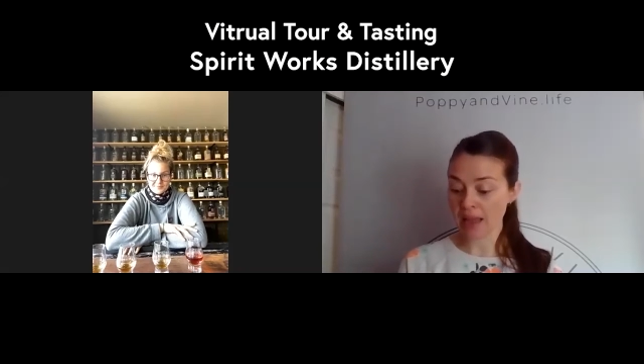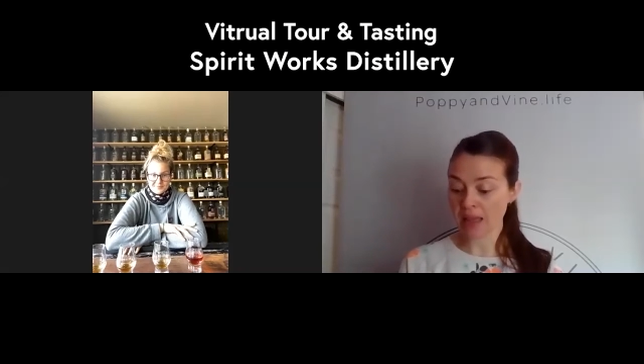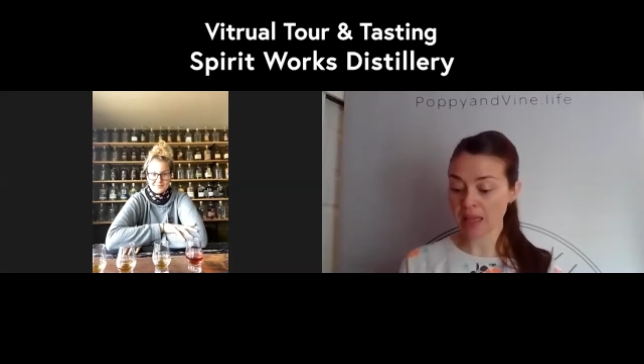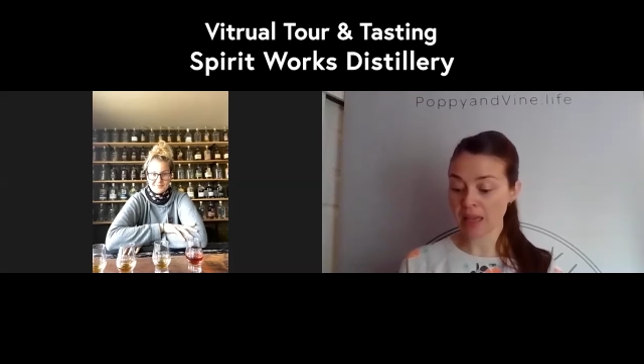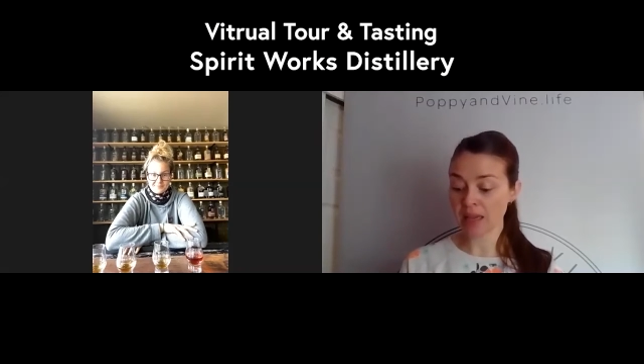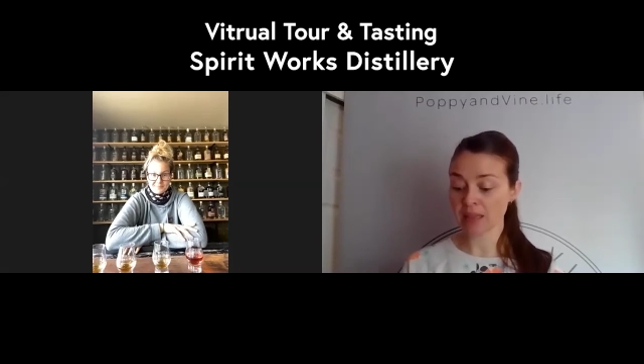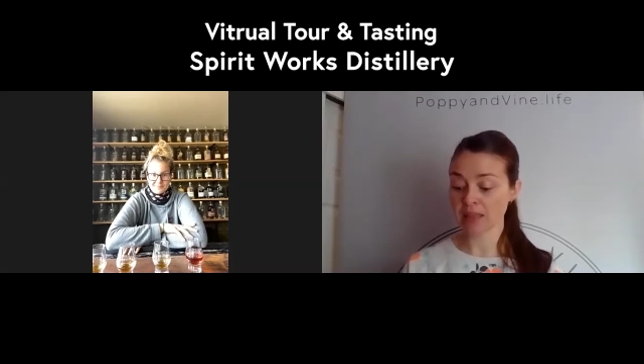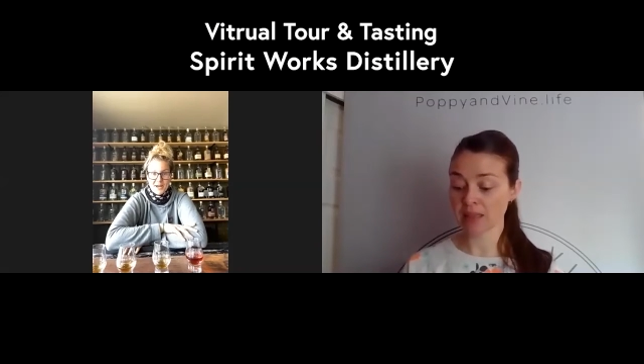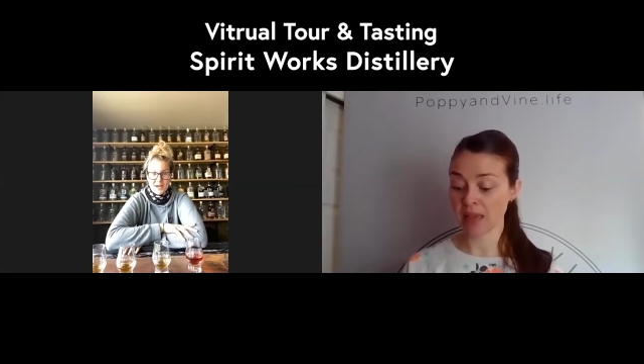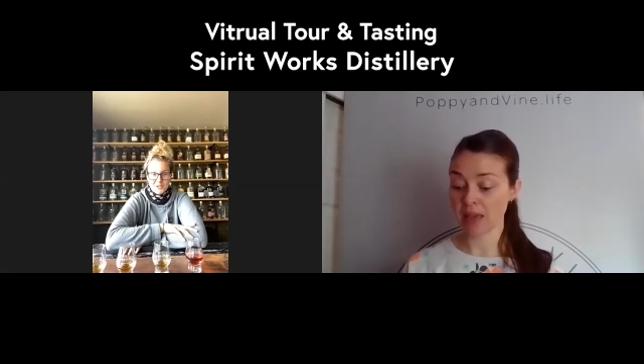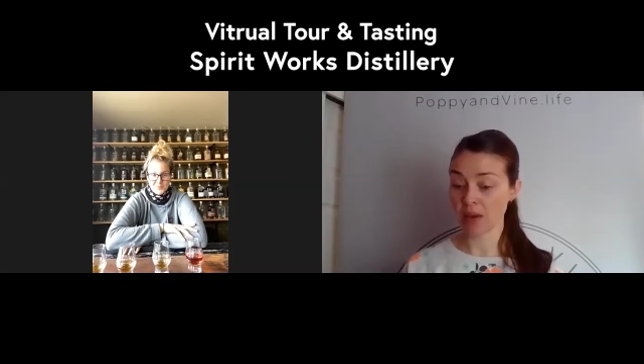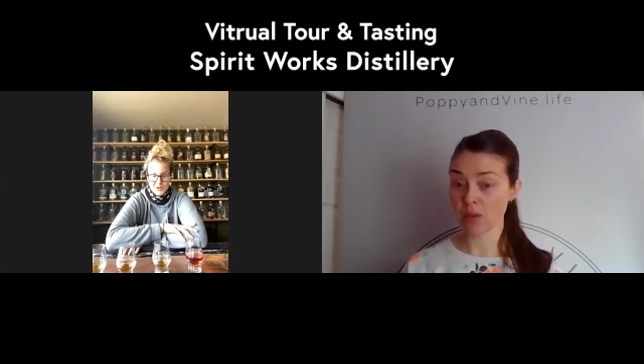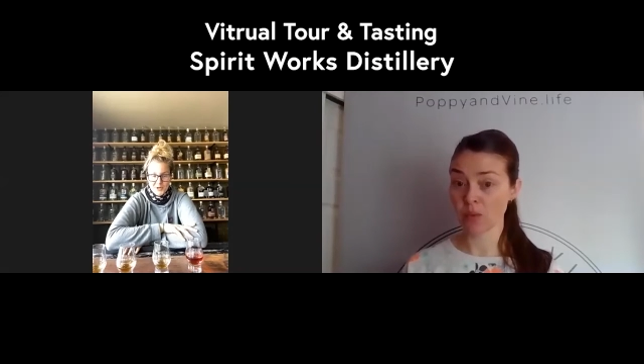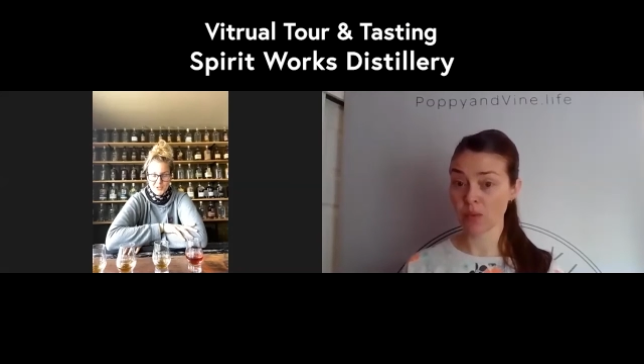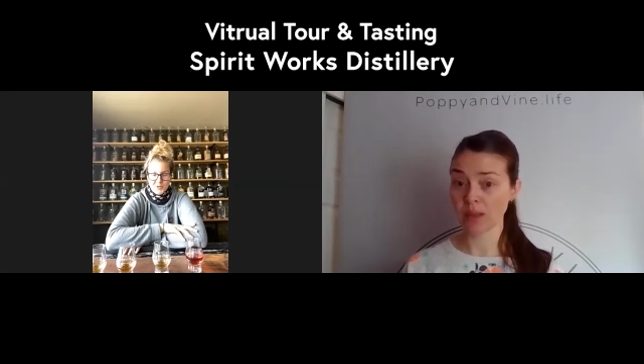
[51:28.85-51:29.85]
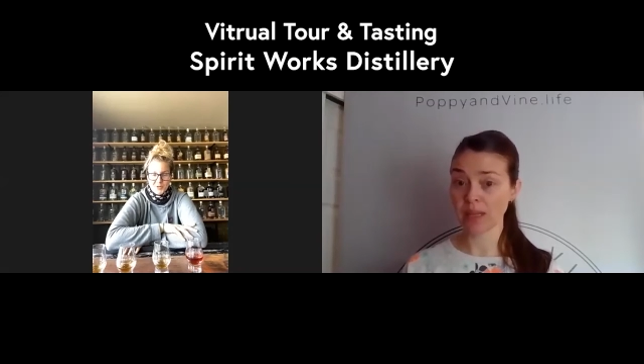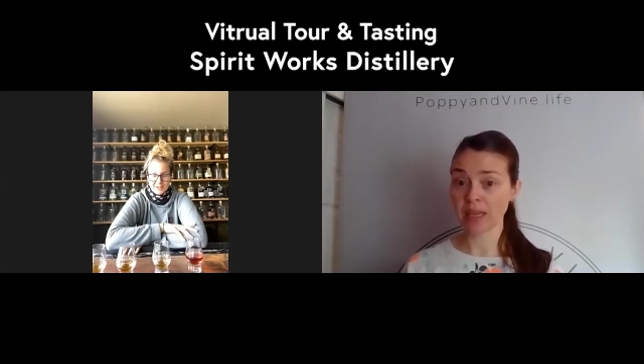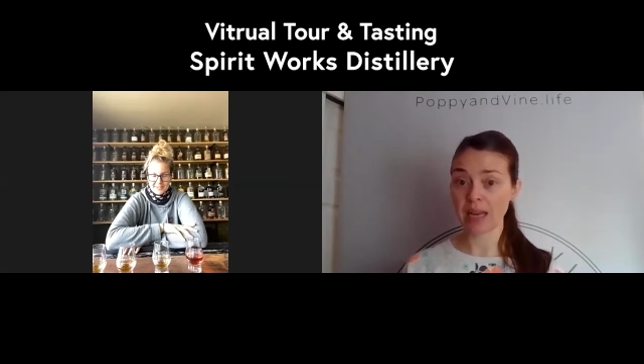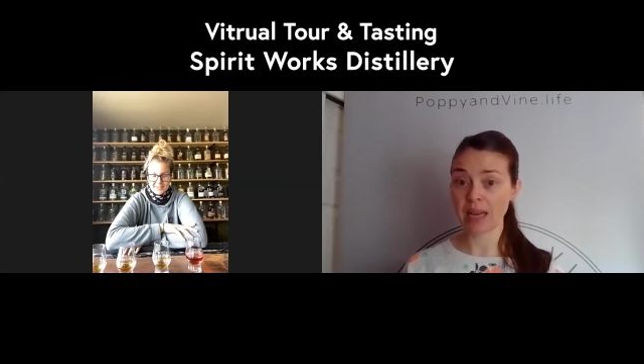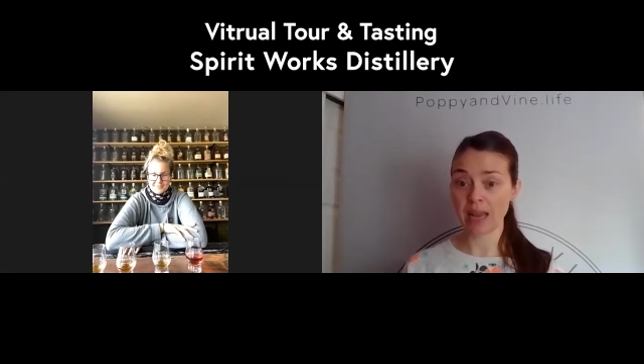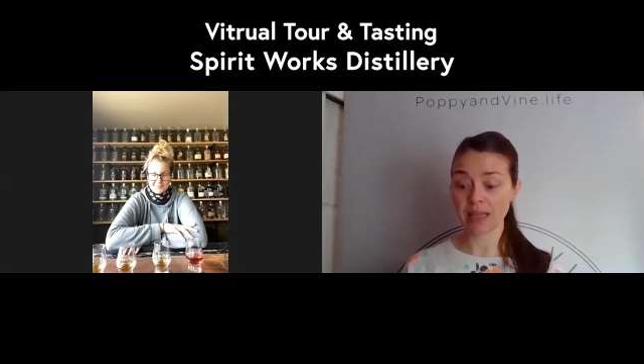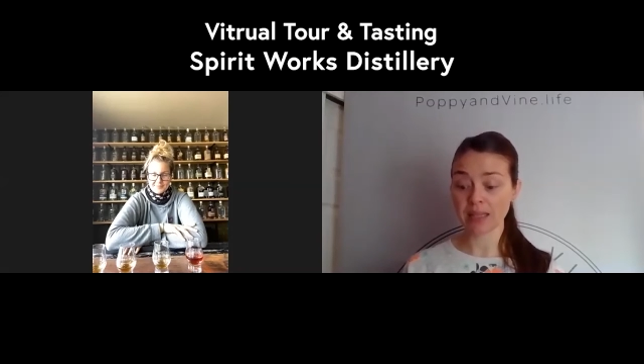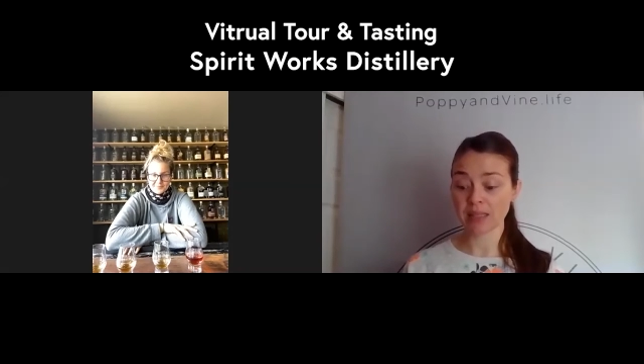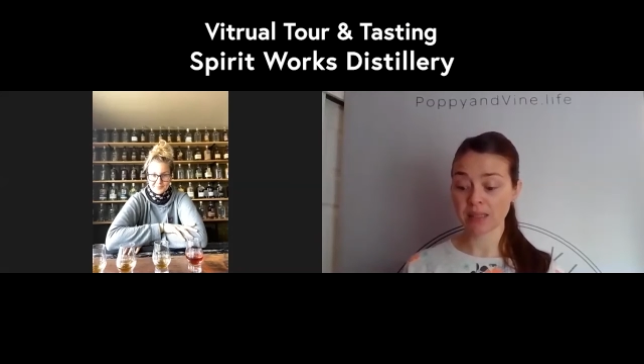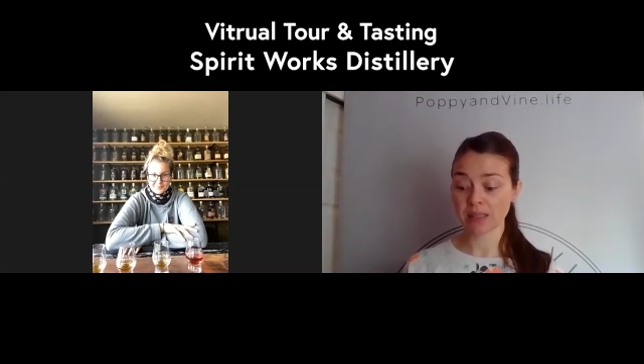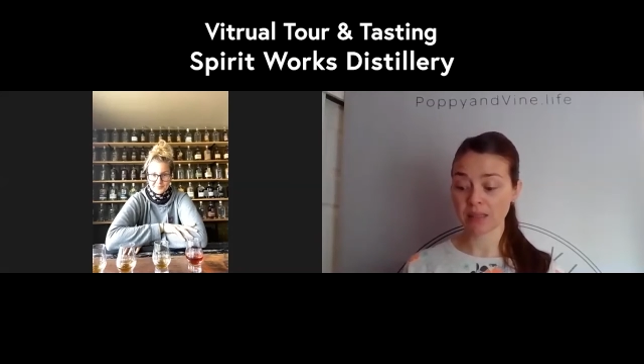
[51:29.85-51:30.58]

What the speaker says: think it's like a really nice,